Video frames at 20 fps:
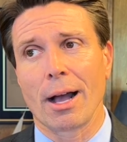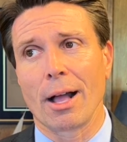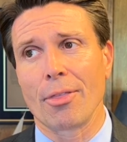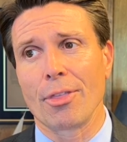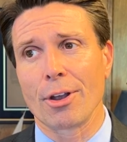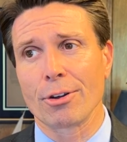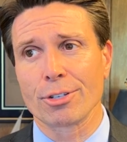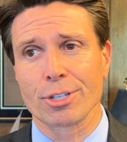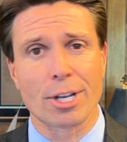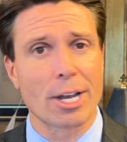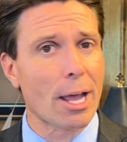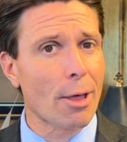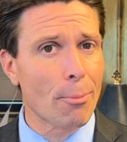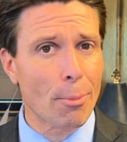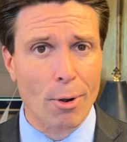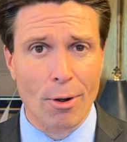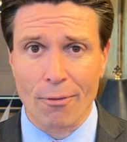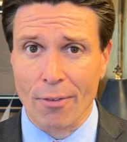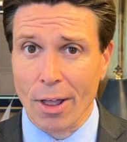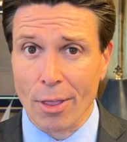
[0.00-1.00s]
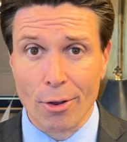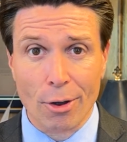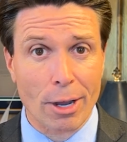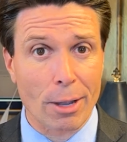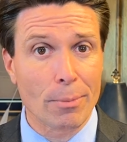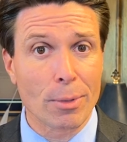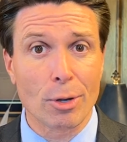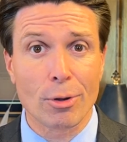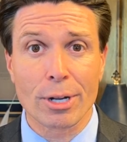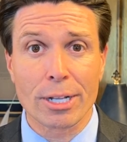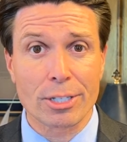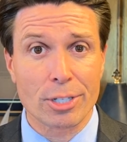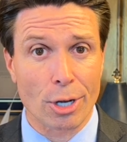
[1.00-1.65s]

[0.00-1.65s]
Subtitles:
There's a number of other communities